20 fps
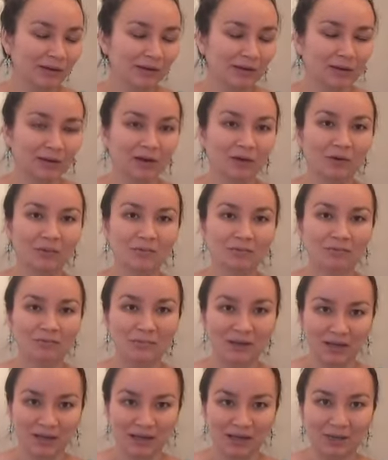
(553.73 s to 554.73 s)
you know,
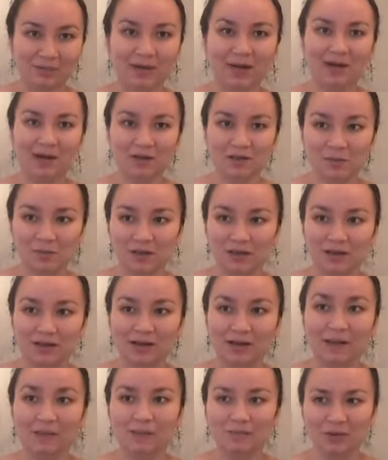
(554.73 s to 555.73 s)
me, my
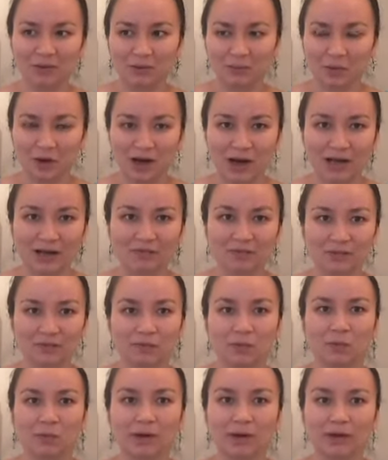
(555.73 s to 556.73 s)
husband, and the midwives
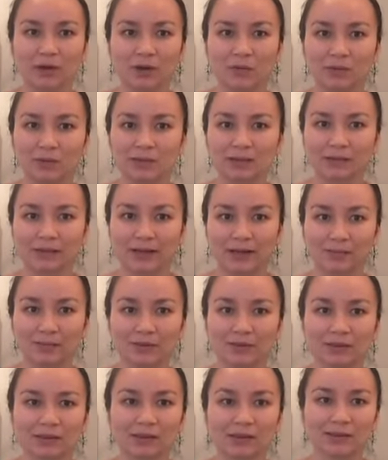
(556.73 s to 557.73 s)
for when I go into
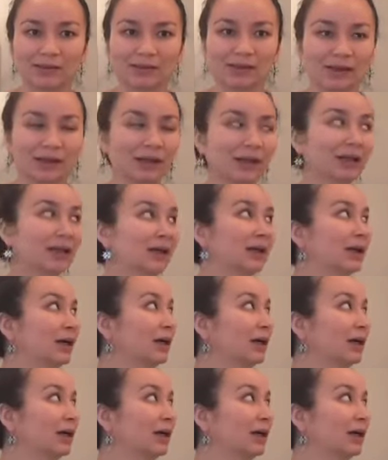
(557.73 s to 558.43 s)
labor. Because, like,